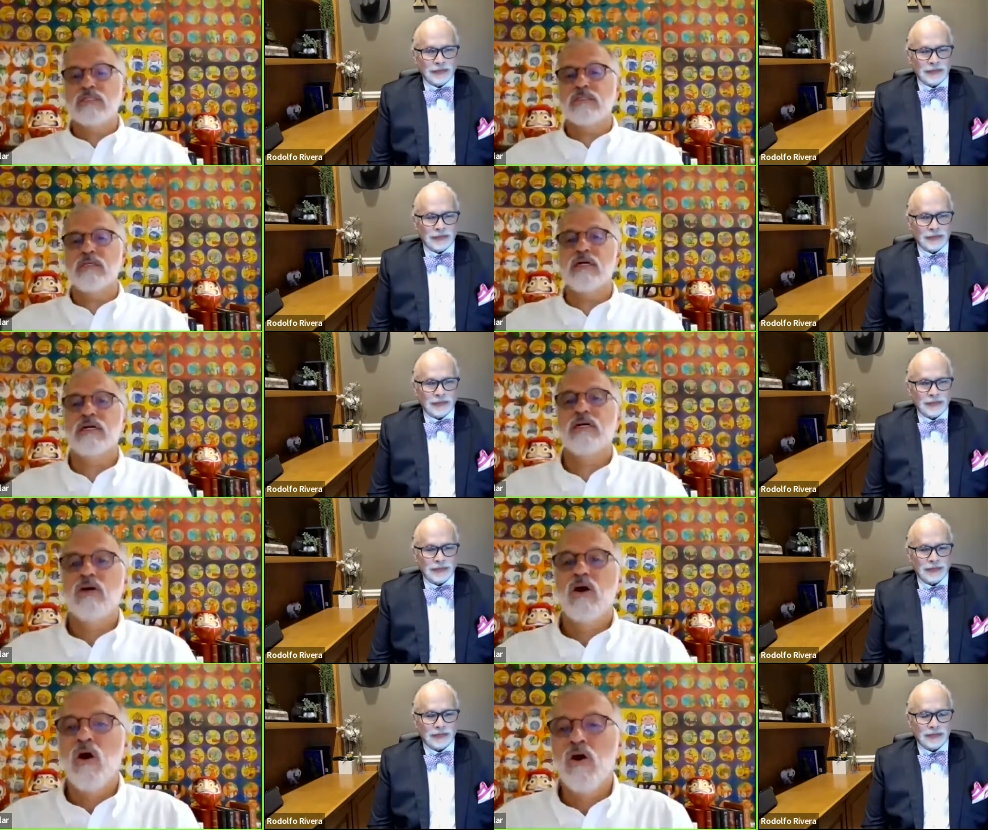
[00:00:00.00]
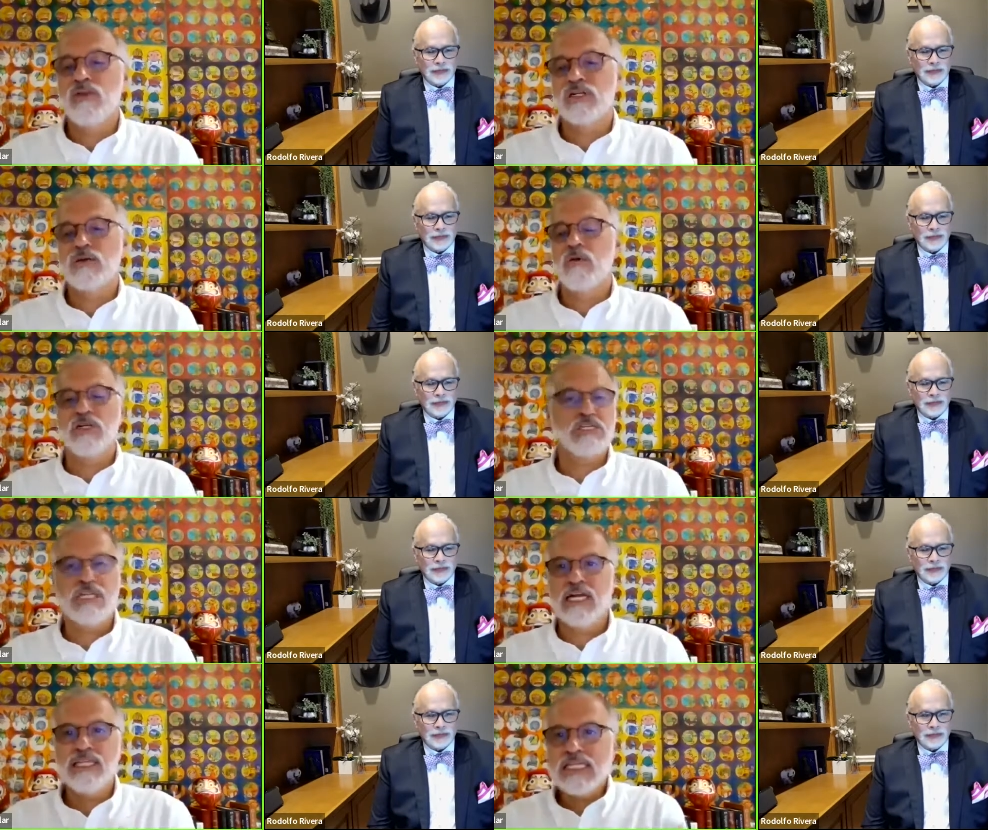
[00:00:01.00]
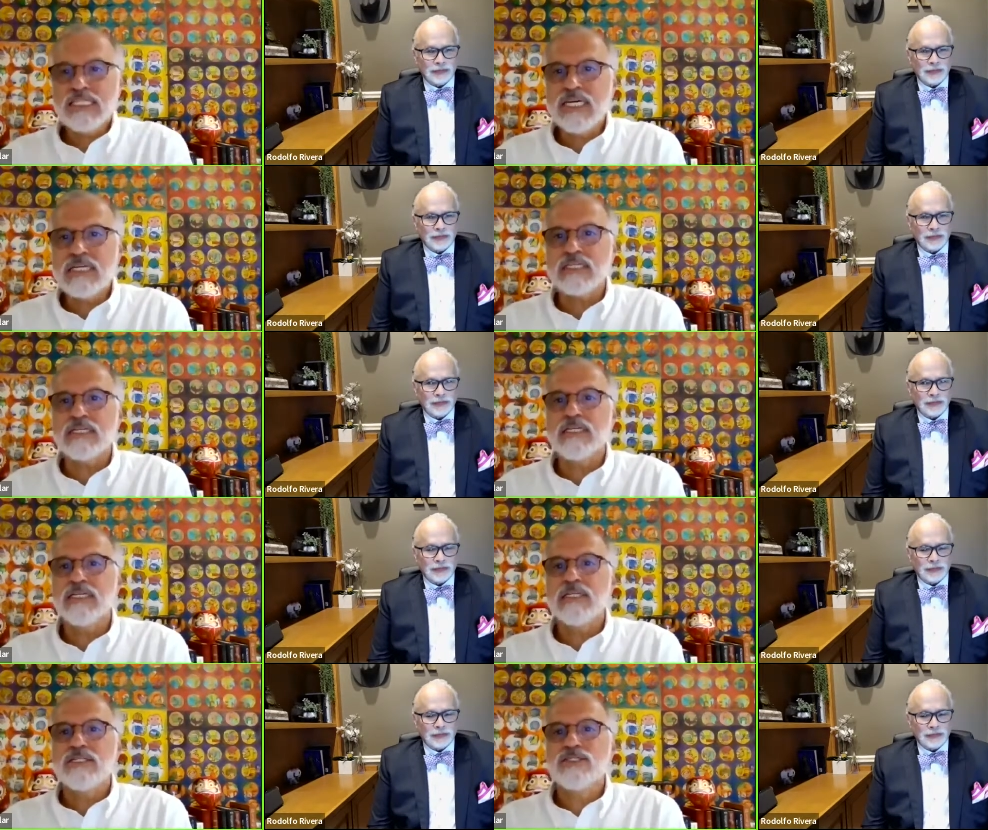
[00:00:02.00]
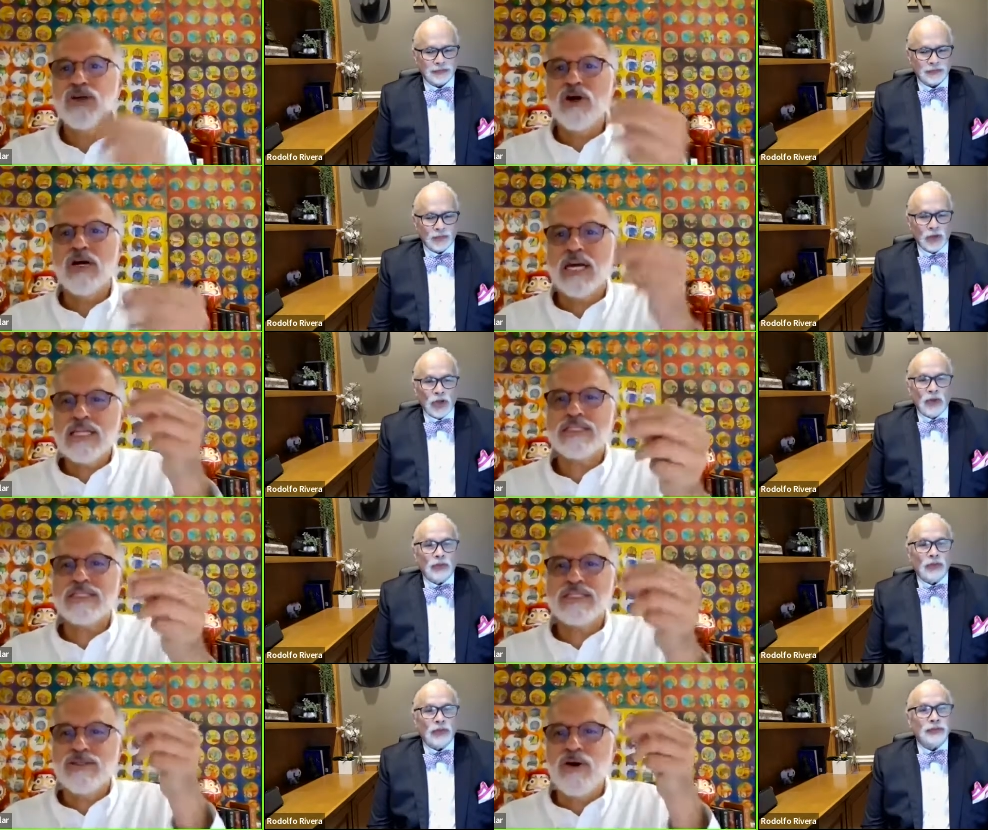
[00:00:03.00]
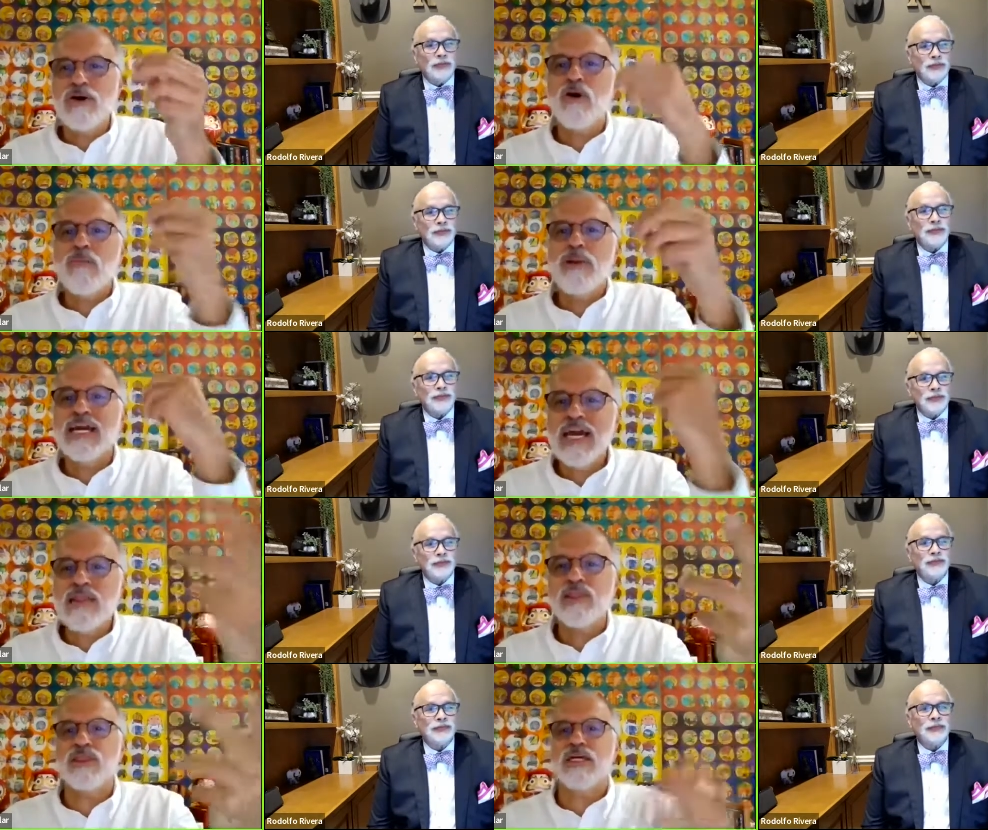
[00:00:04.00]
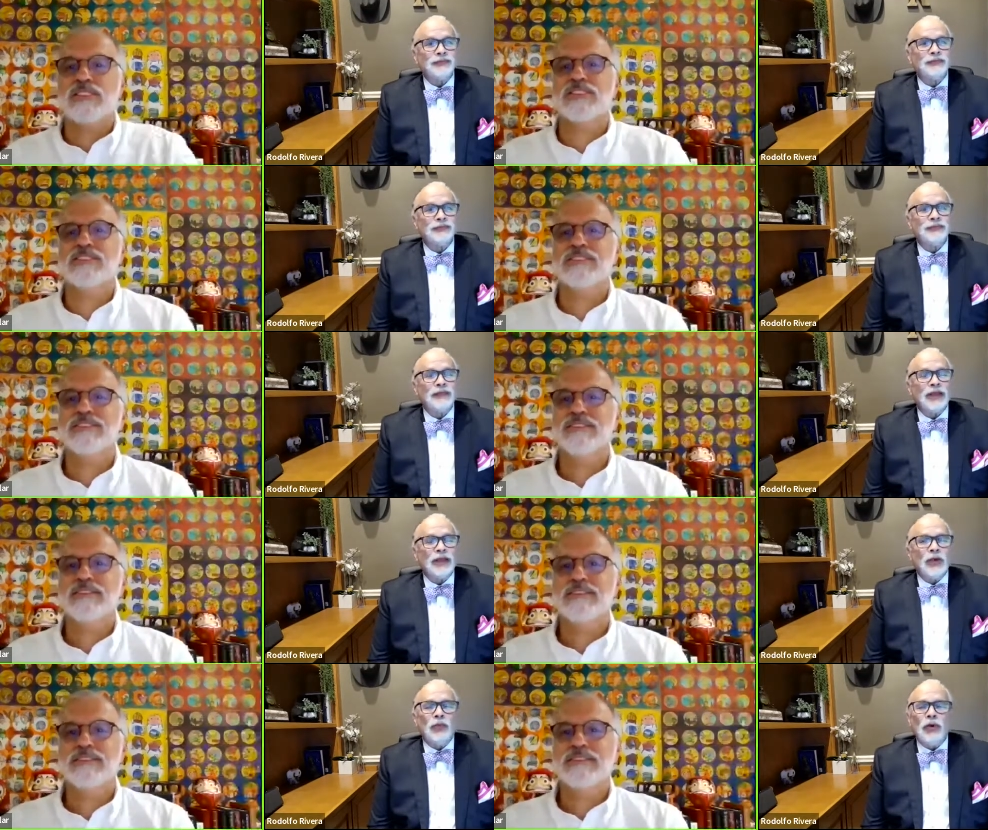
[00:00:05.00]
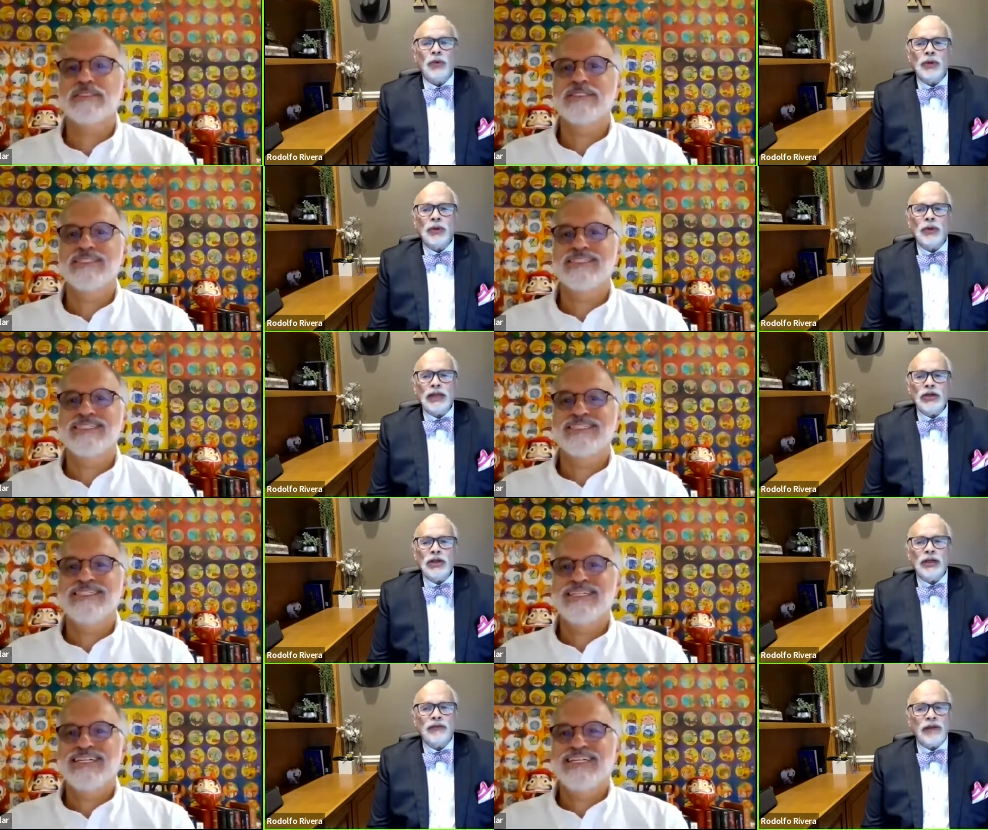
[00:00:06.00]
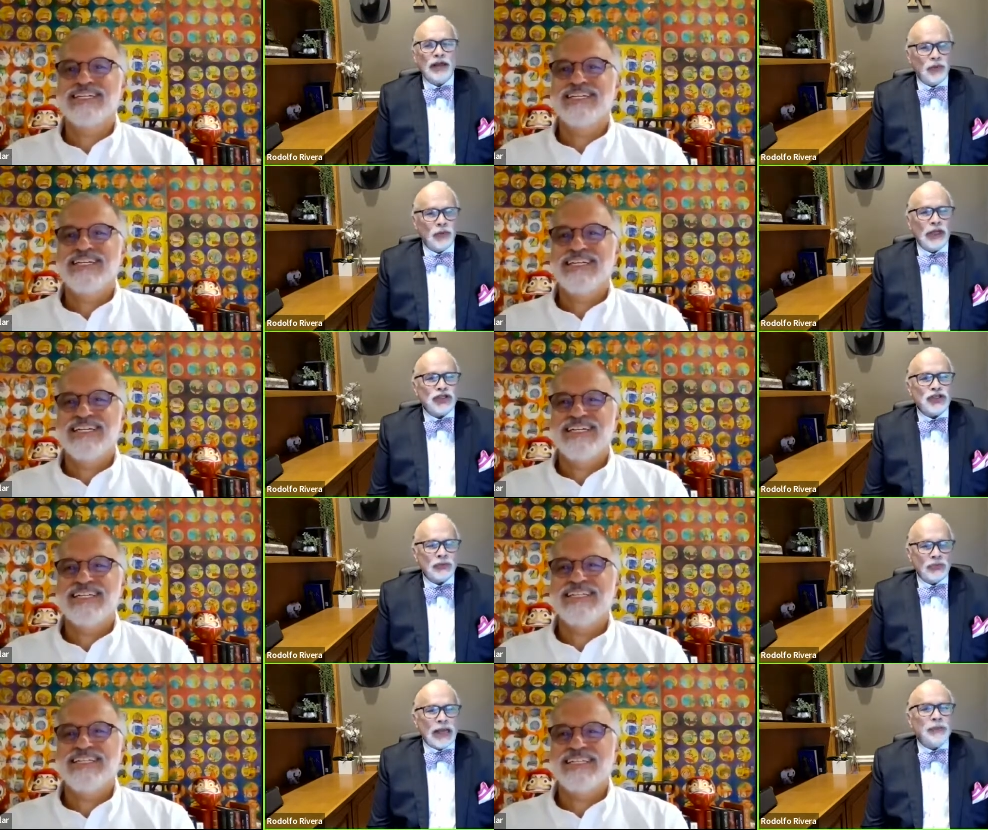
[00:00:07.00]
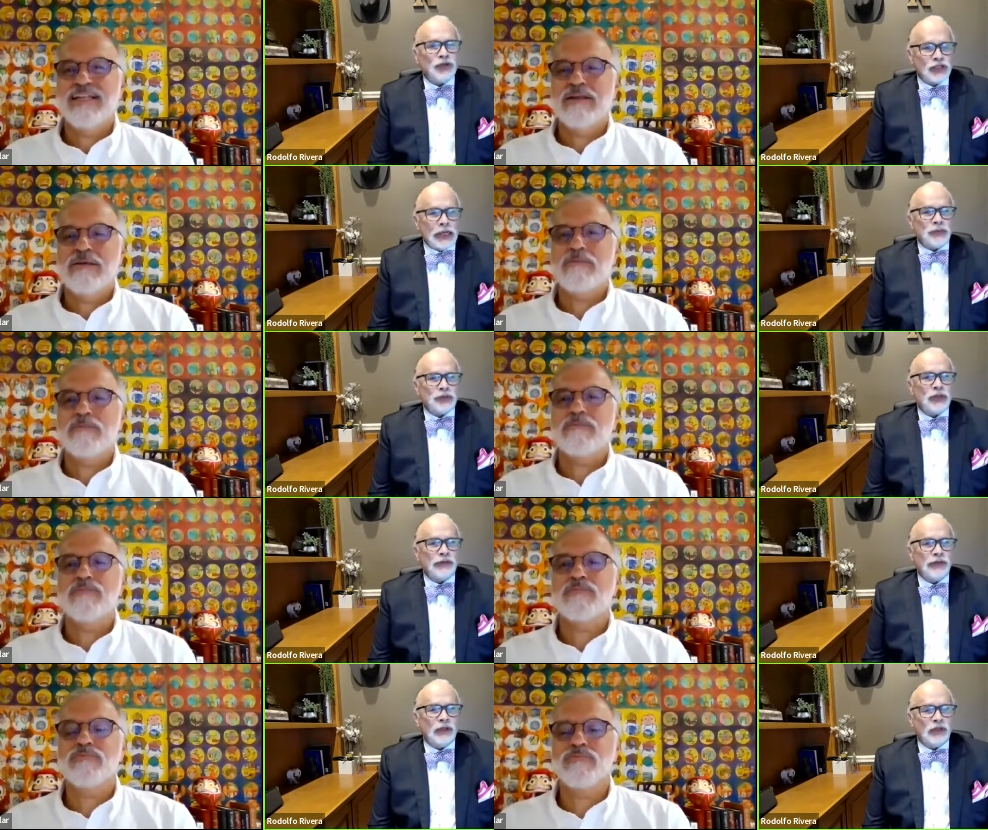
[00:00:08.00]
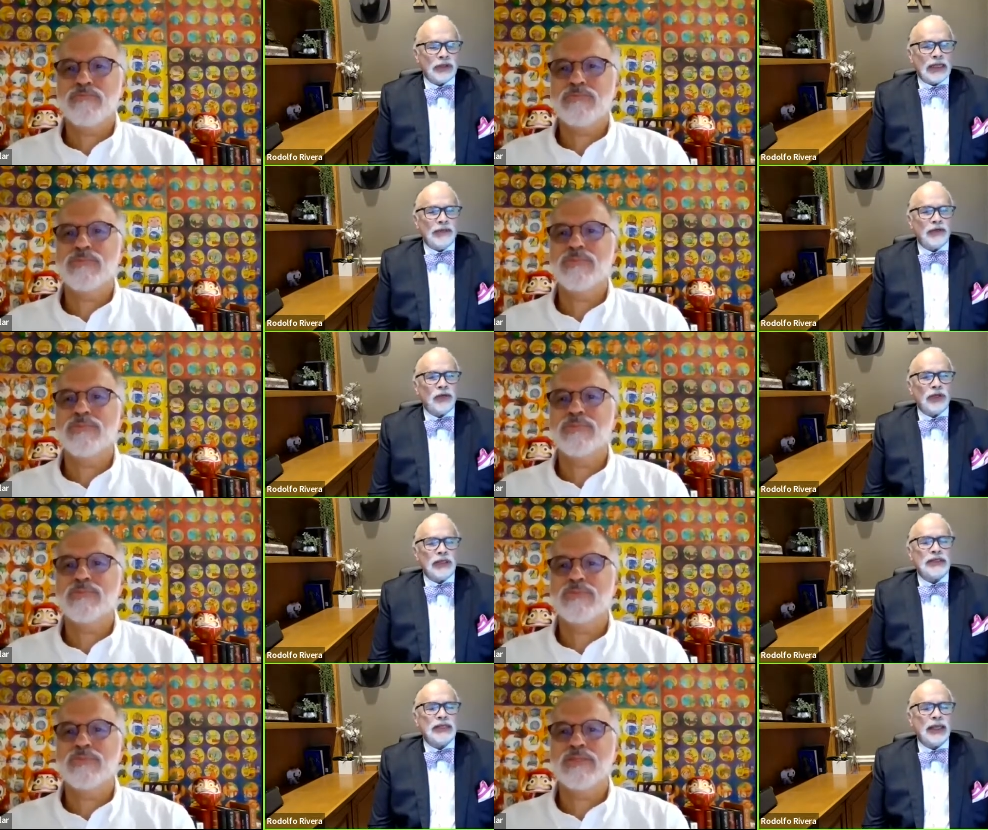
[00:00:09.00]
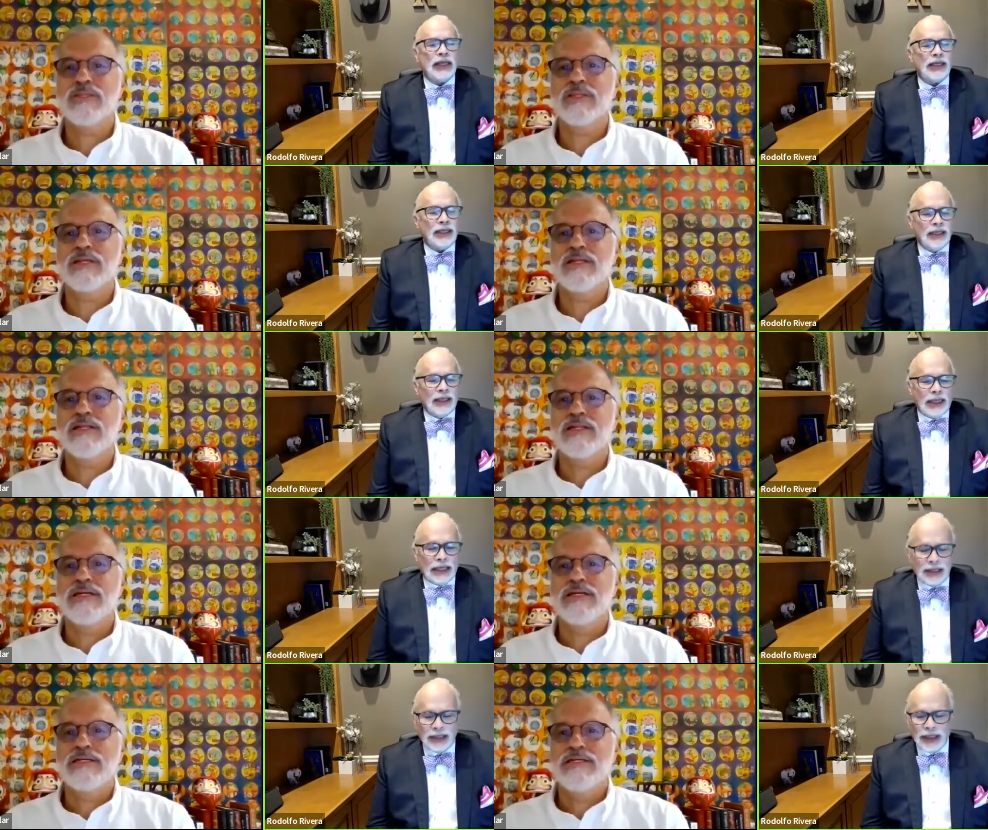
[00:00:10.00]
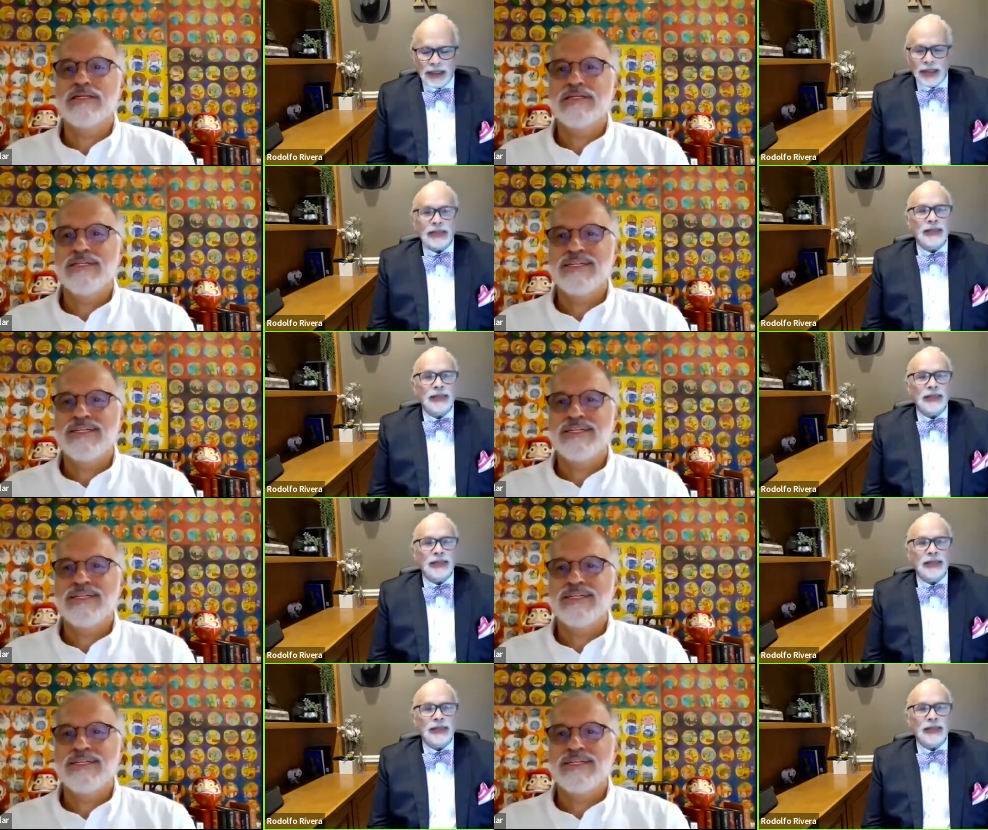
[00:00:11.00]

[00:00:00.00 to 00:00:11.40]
Speaker 1: it uh, under the budget, and that's it don't get don't complicate the things
Speaker 2: well when i look at evaluation my perception of it octavio is that at the end of the